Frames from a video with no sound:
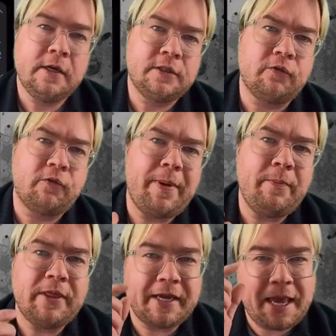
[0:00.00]
So
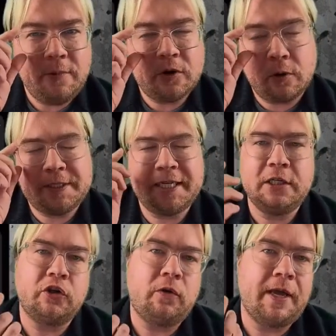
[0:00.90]
remember that chemical
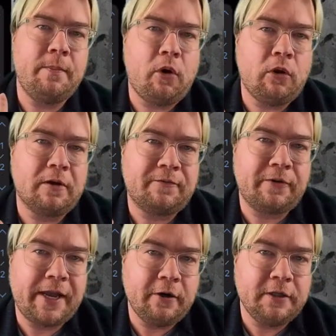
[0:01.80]
potential and molar
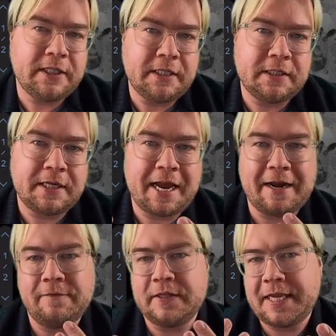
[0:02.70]
free energies
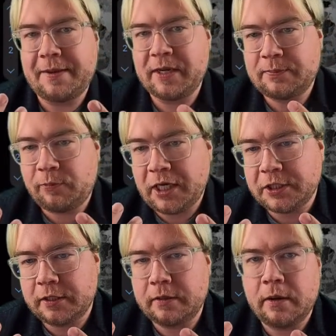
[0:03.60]
have the same
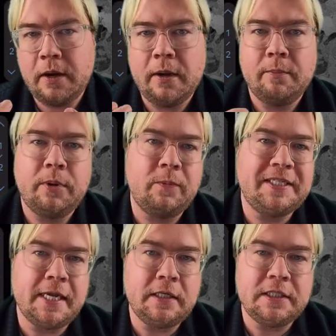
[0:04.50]
expression, but we
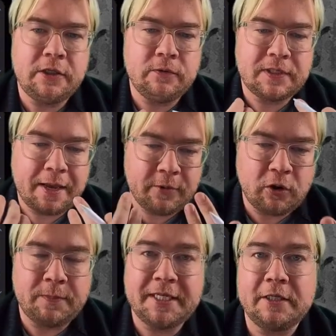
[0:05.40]
tend to use chemical
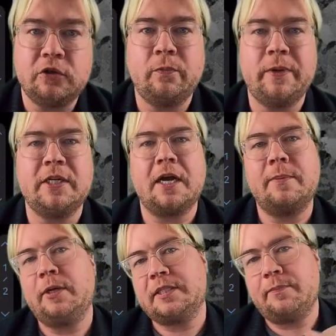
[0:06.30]
potentials when we talk
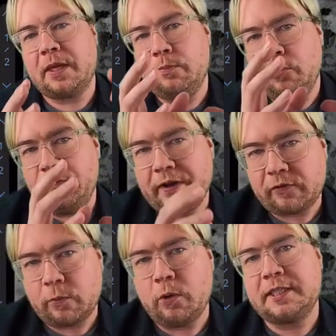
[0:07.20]
about something moving
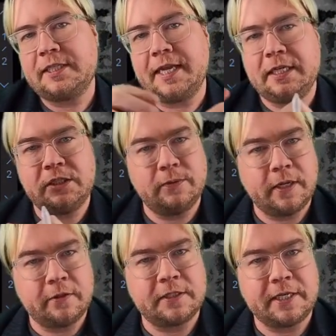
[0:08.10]
from one state to
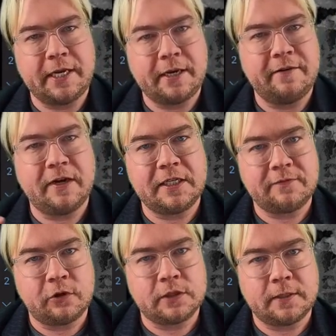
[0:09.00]
another state and vice
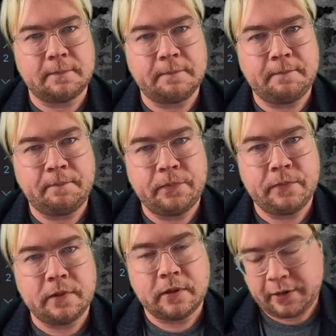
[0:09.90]
versa,
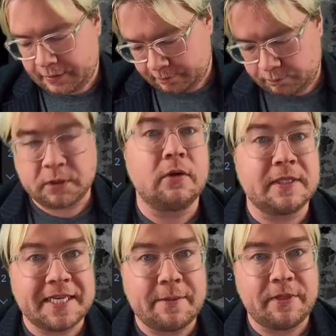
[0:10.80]
right? But they're the
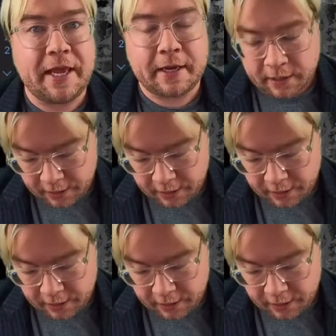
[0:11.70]
same thing.